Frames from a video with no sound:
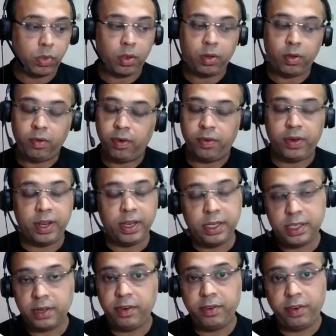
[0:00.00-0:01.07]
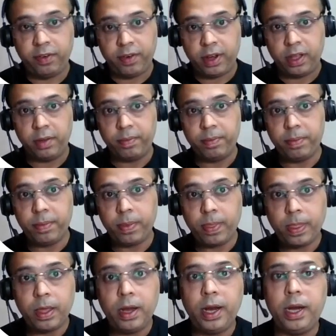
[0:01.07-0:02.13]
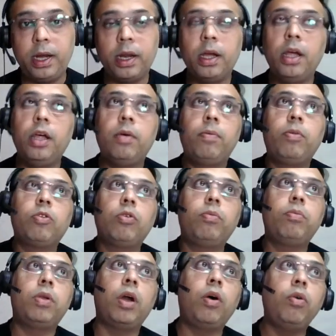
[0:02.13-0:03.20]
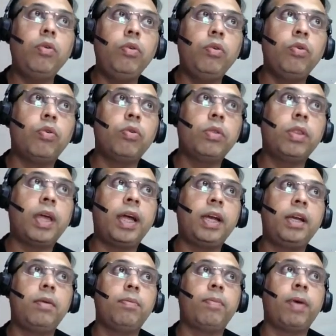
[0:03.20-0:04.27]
15,750. Right. So now you know that my